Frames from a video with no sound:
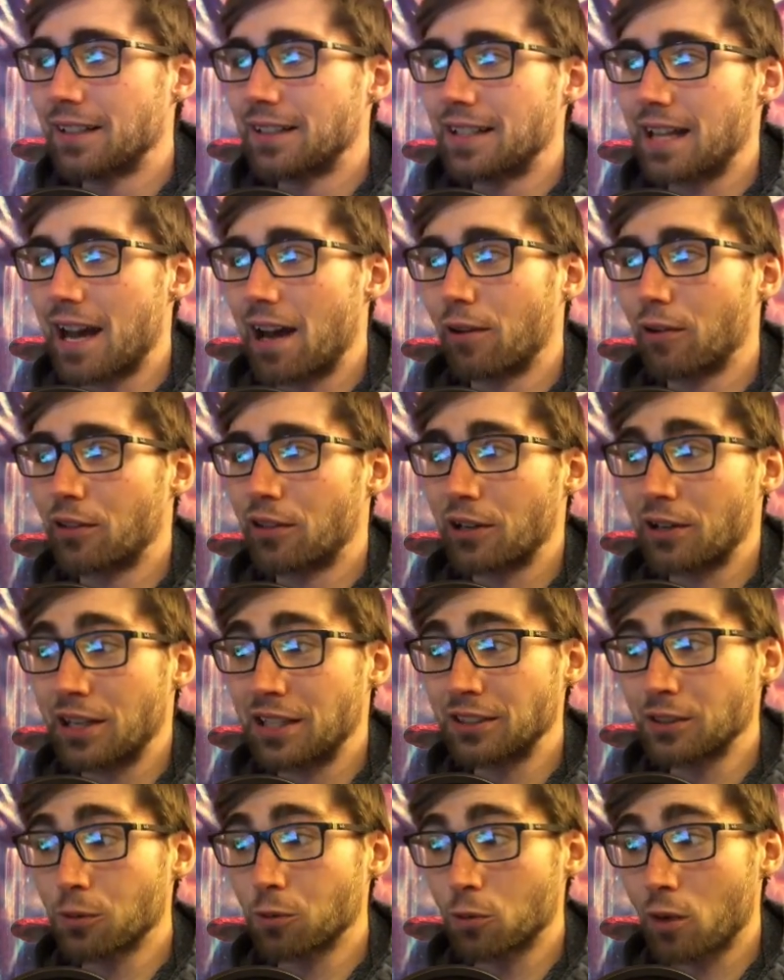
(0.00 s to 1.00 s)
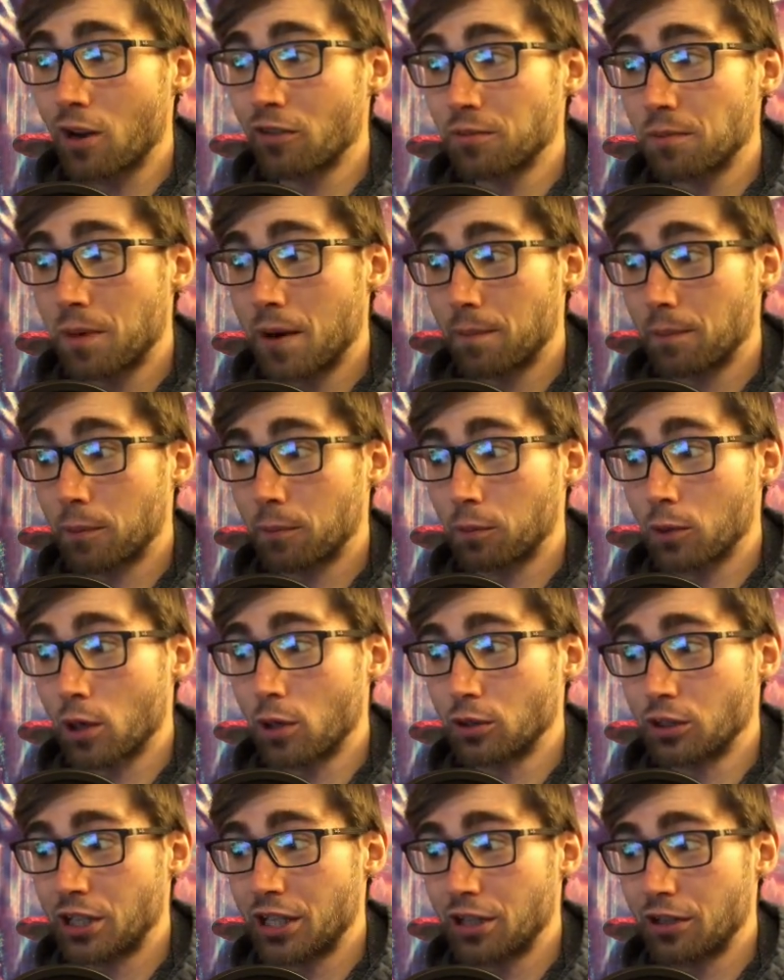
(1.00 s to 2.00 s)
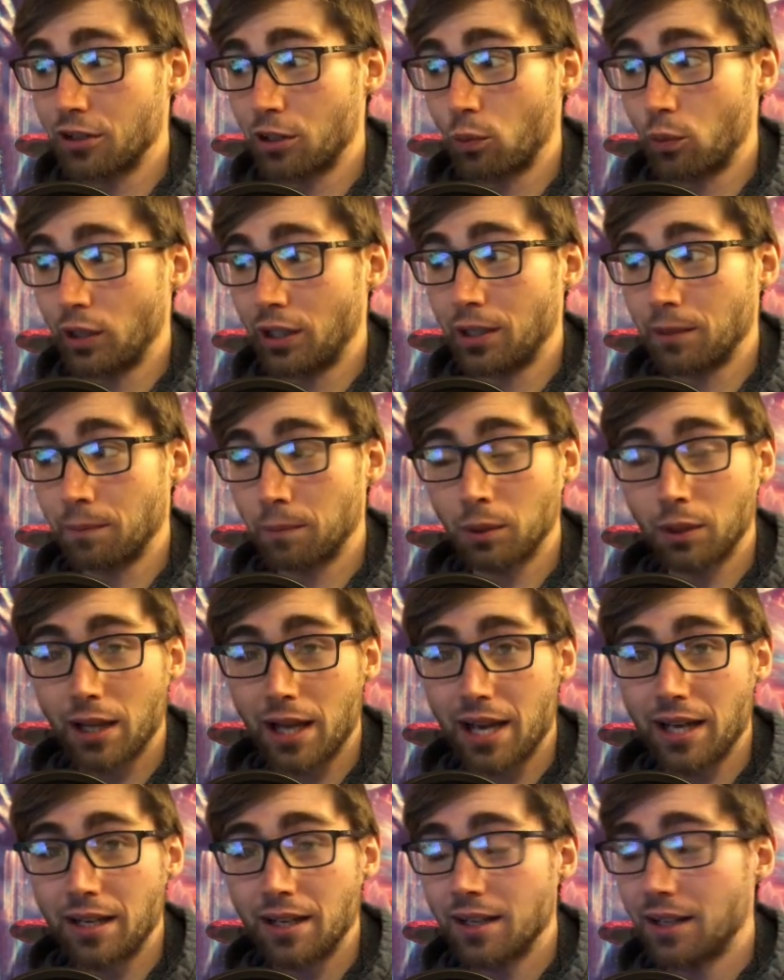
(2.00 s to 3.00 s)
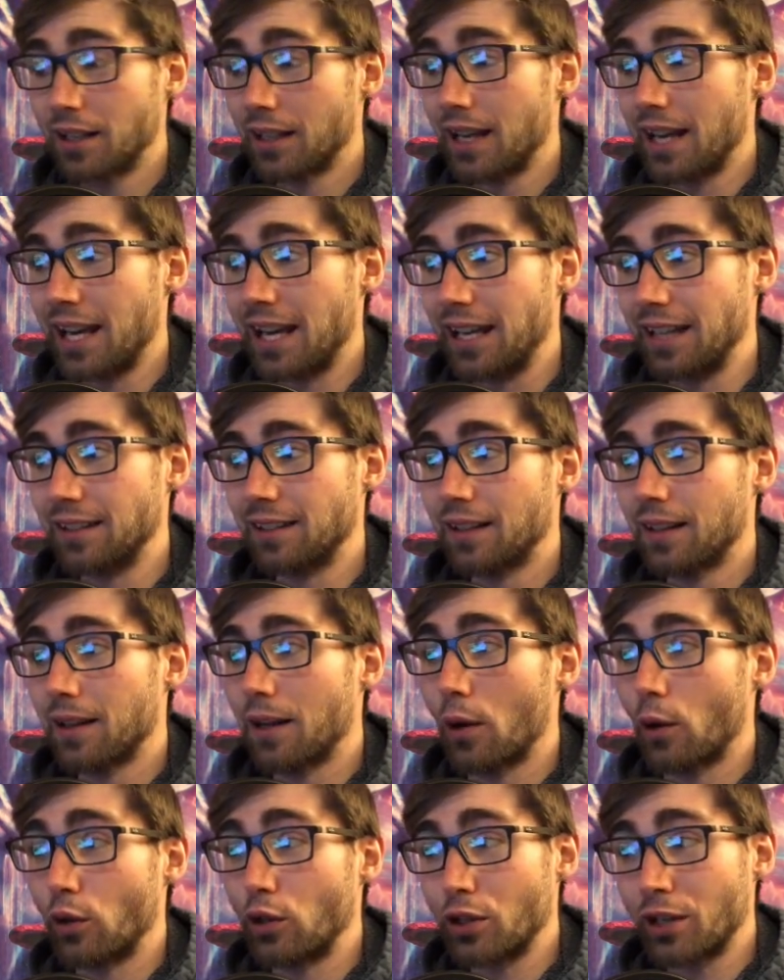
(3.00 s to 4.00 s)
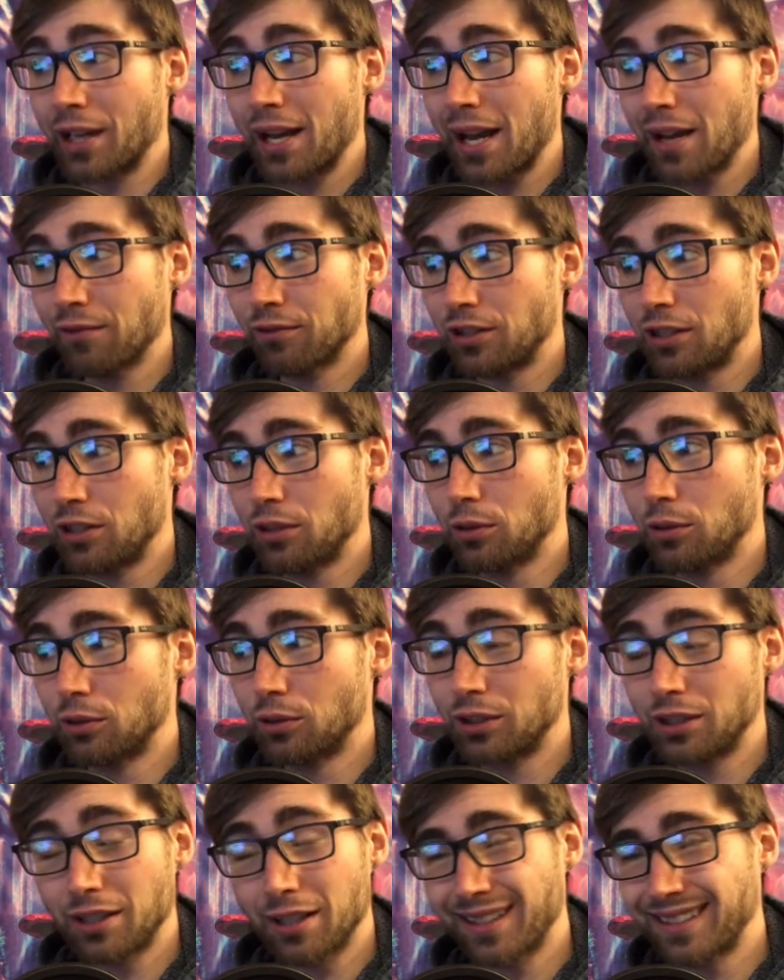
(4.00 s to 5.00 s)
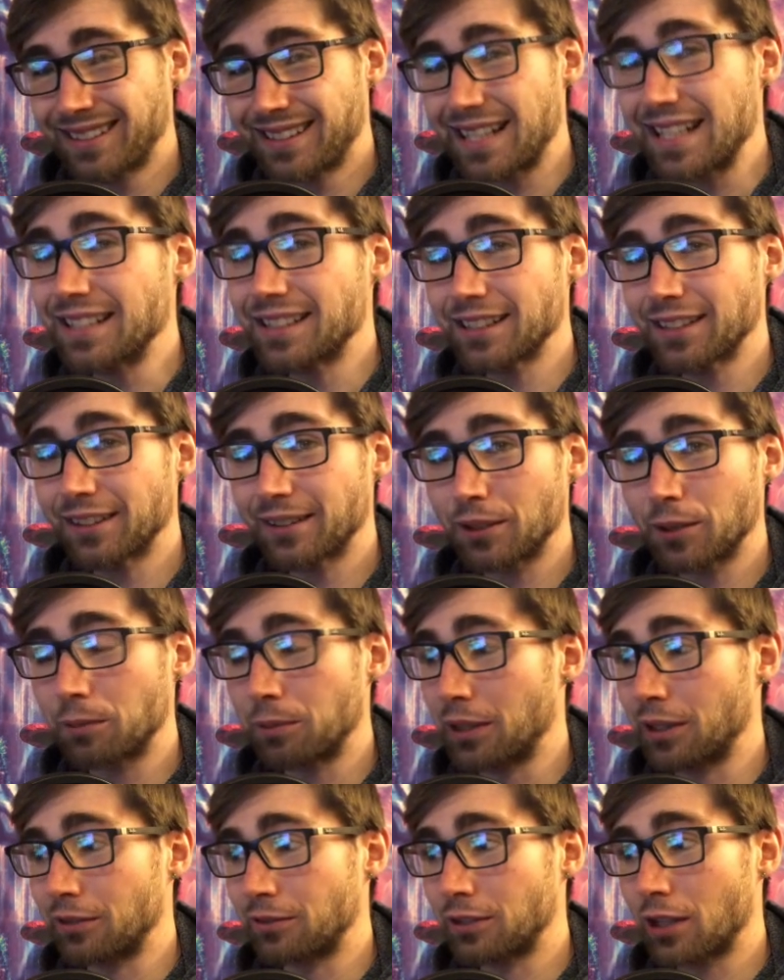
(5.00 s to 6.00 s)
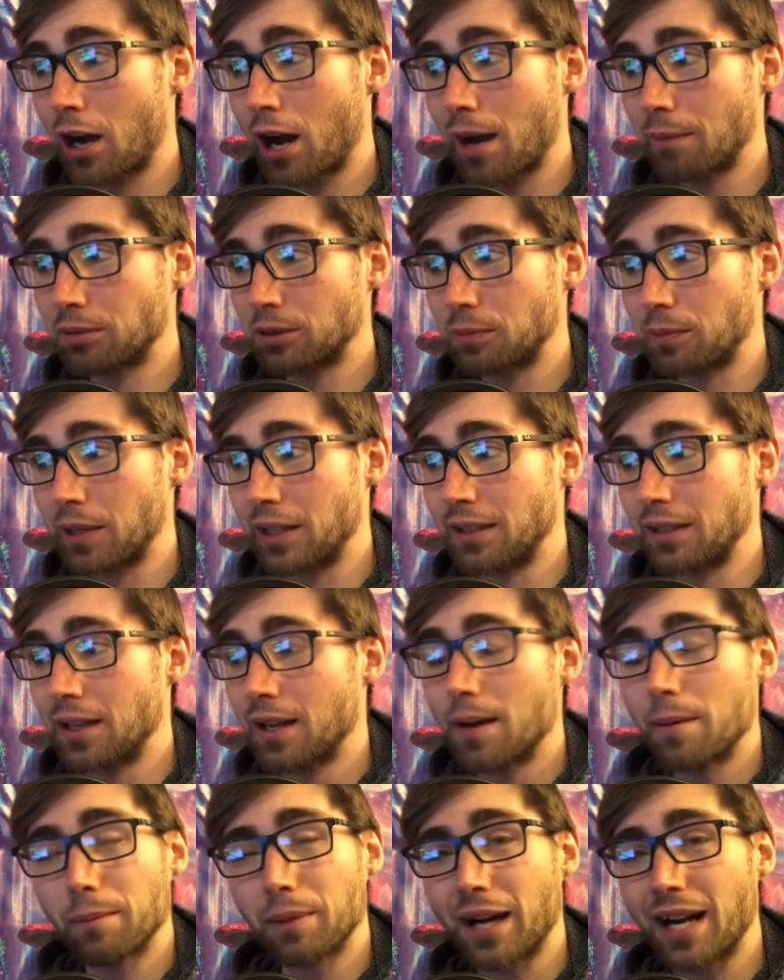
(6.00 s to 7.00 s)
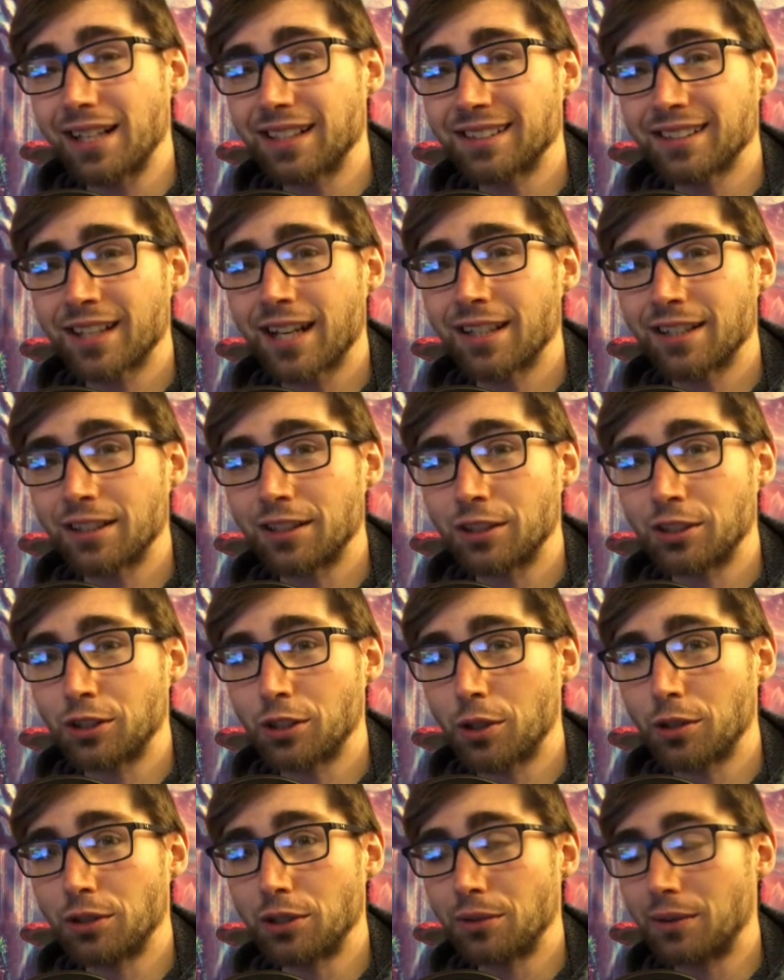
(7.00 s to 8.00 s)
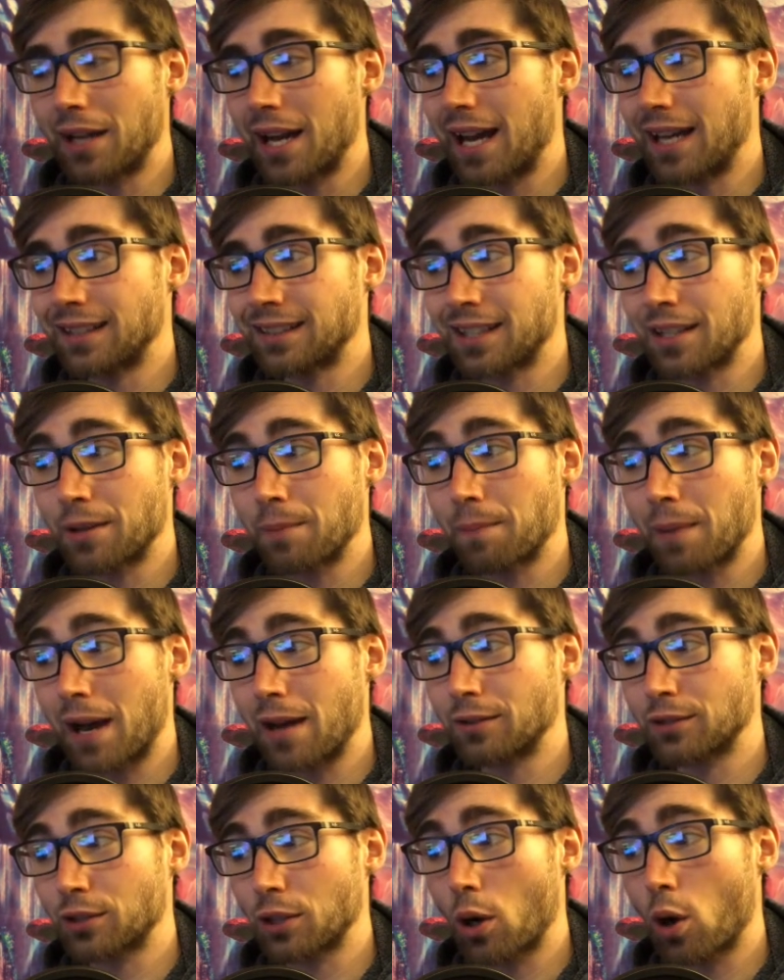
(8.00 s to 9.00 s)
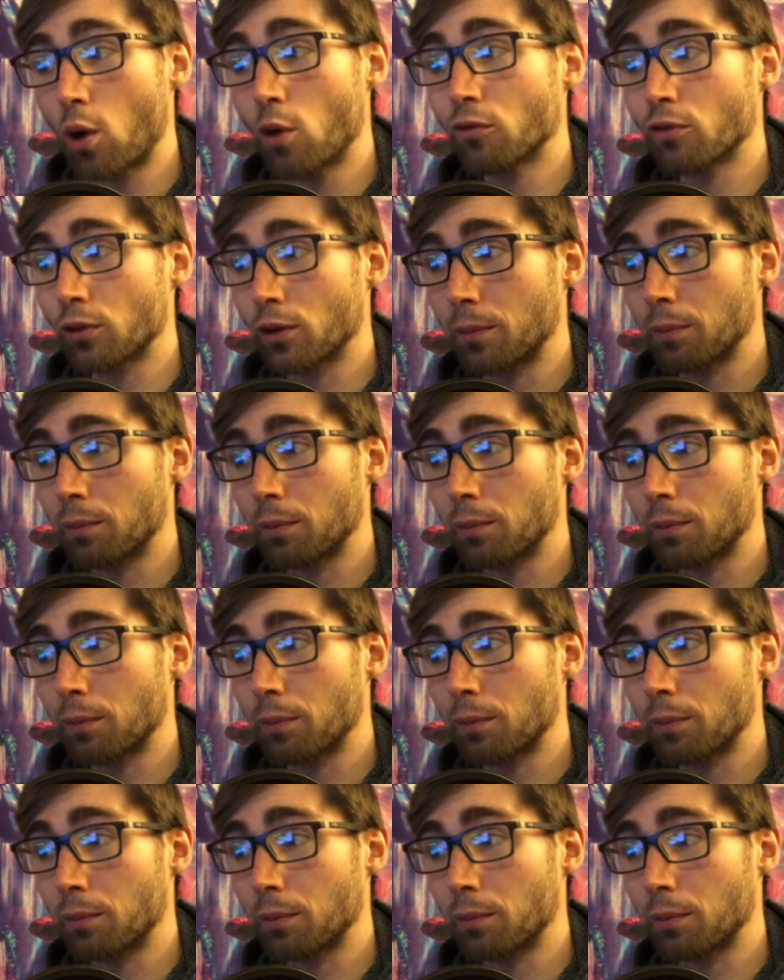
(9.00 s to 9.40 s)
Now, there is a rough bump approach here that we can play, and you're going to have to use, a decent little bit of topspin, but I decided to show you guys the bounce over